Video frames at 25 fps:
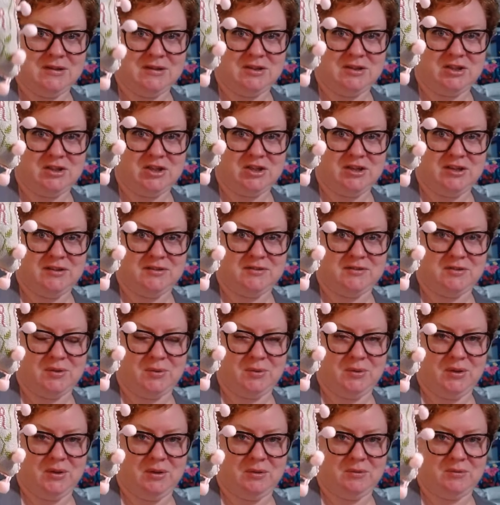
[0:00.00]
she's so
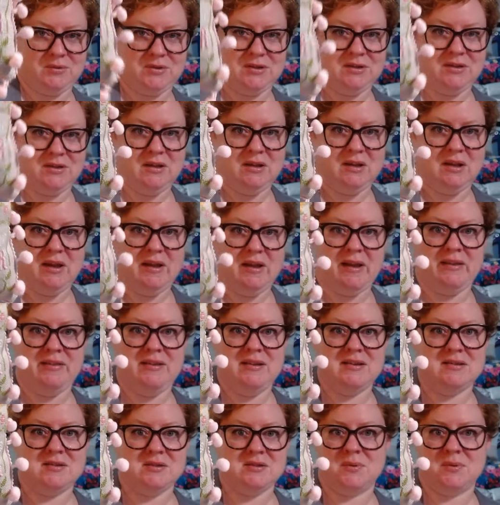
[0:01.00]
cute. And
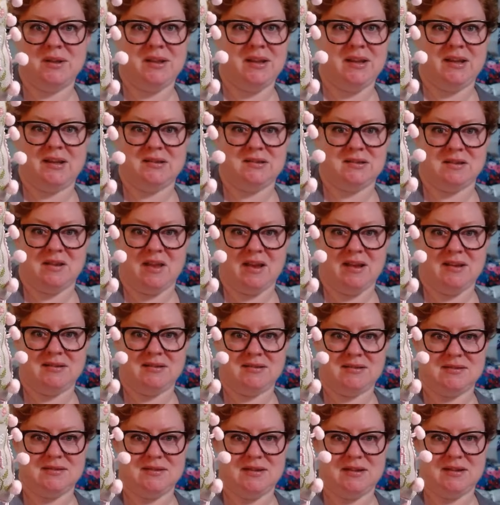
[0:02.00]
these are really a delight
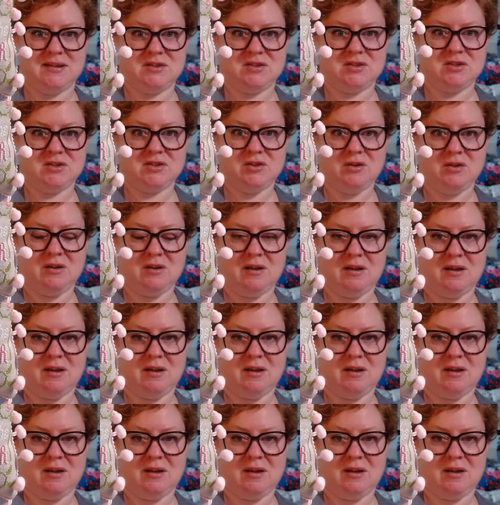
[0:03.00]
to stitch,